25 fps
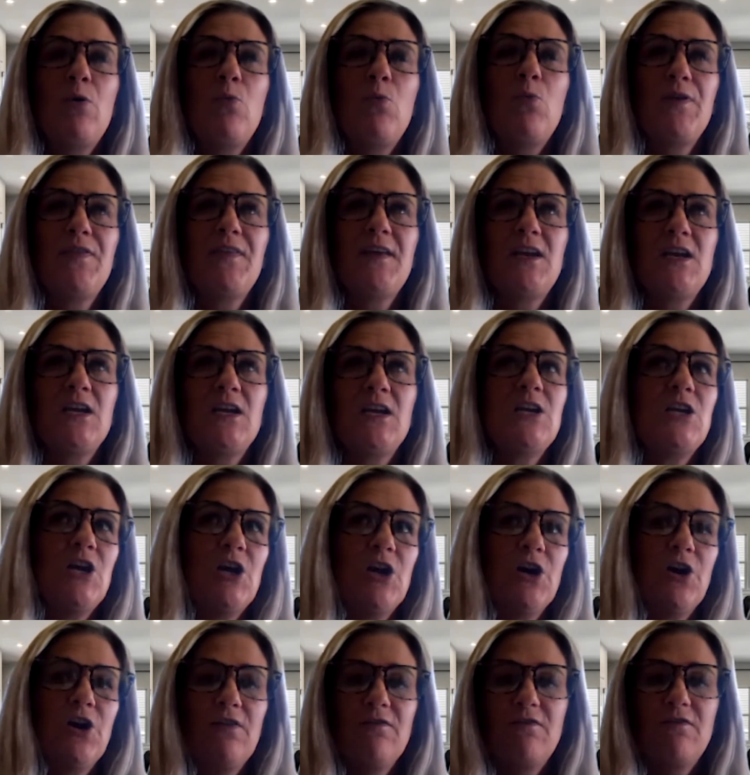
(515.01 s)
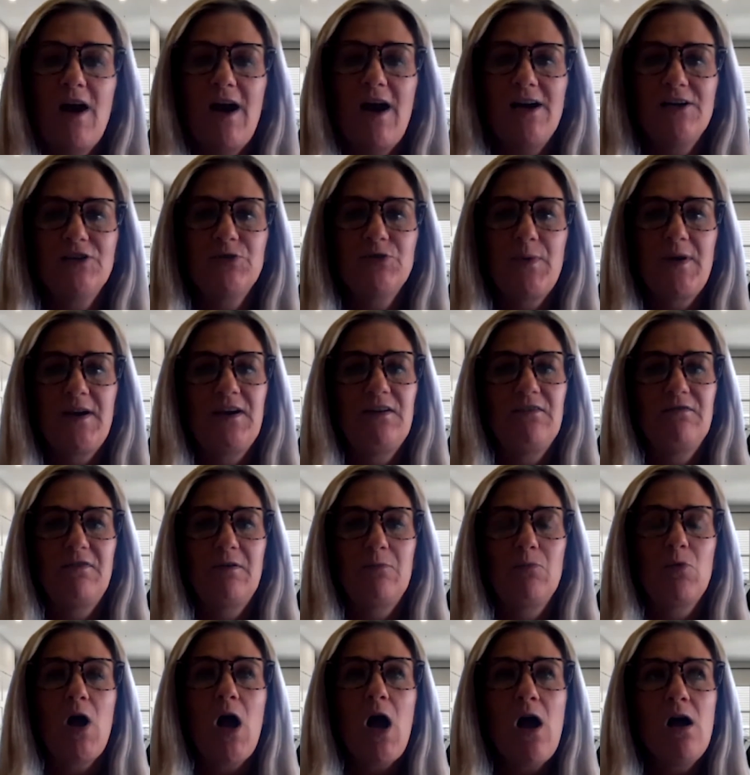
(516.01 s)
within a year of graduating
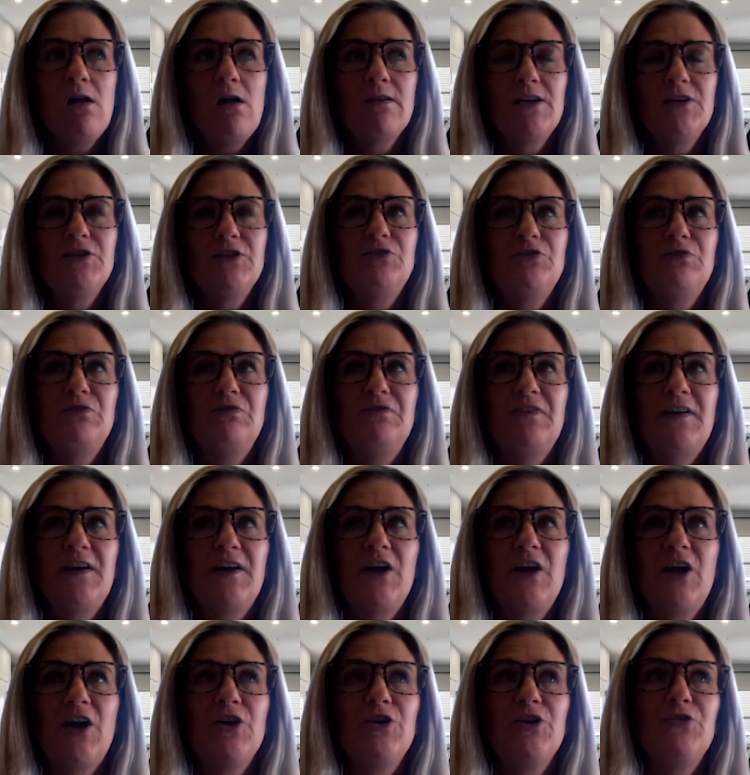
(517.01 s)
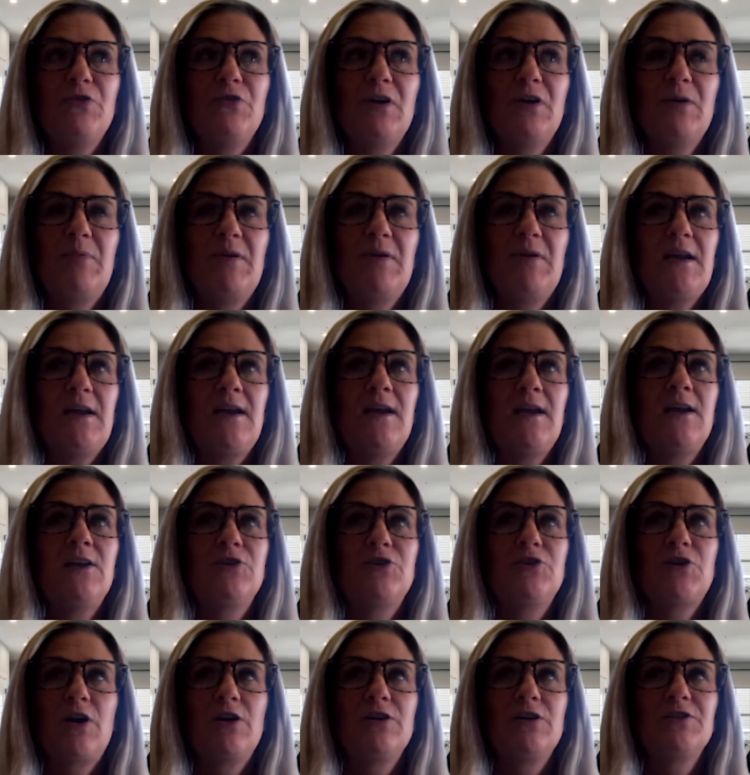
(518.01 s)
from college, you figure you could be
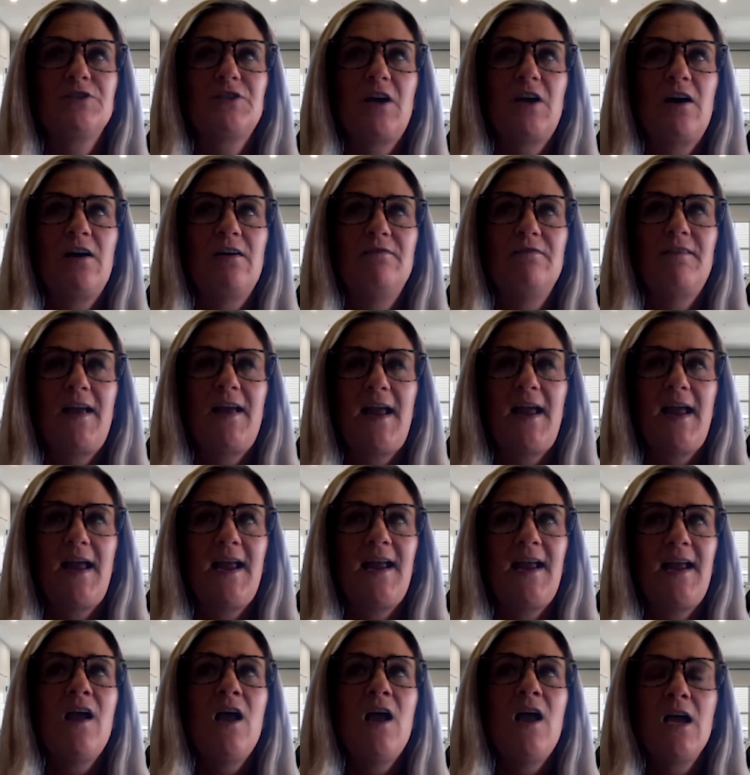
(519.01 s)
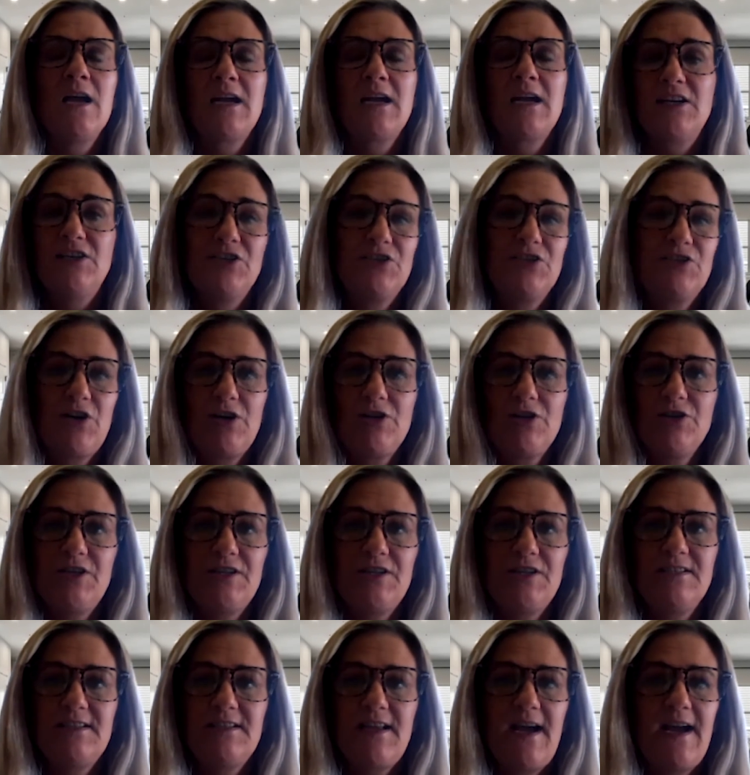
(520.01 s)
in charge of a
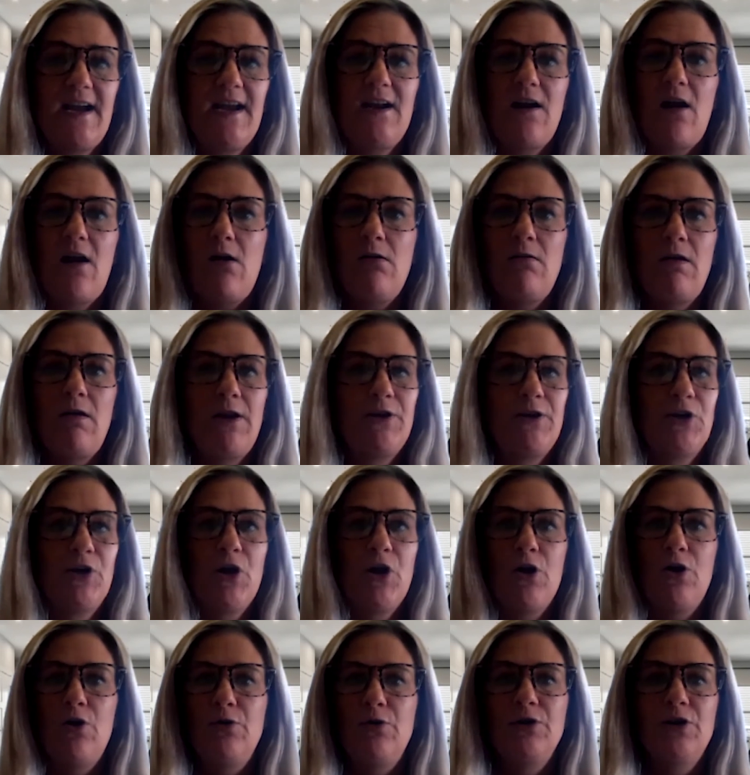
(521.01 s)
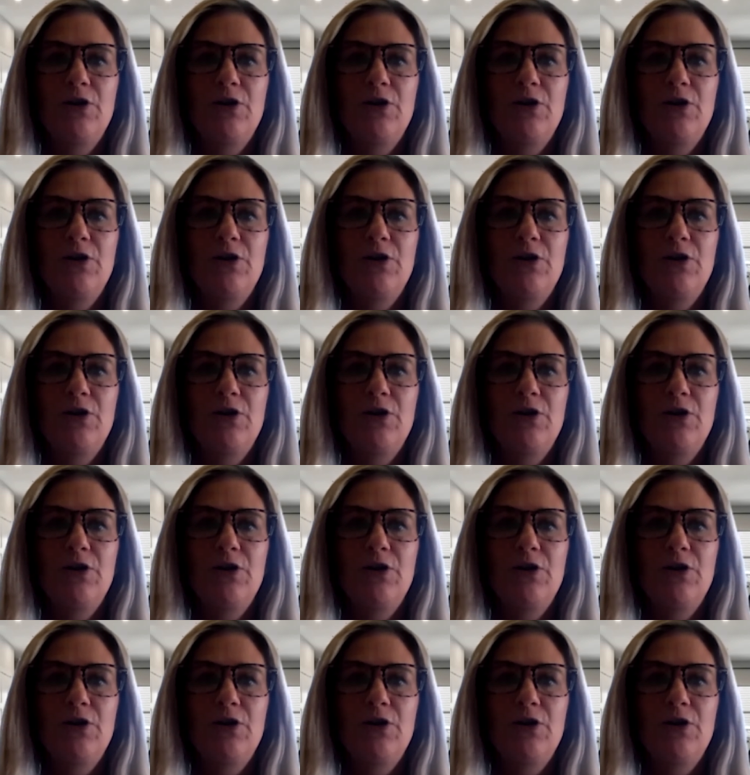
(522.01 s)
construction site all on your own.